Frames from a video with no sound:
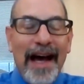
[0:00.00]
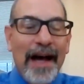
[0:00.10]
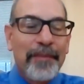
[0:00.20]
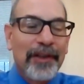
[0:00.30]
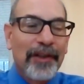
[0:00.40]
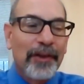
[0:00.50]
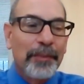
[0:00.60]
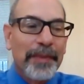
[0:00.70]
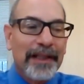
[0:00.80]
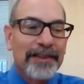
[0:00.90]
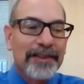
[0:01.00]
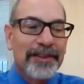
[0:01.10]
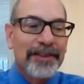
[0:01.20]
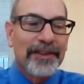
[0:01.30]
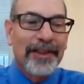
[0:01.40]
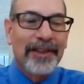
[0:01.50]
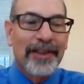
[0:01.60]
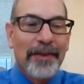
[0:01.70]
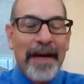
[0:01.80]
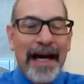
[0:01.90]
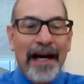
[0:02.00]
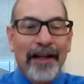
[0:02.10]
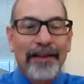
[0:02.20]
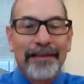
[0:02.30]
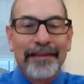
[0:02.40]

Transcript: I'm a little bit concerned about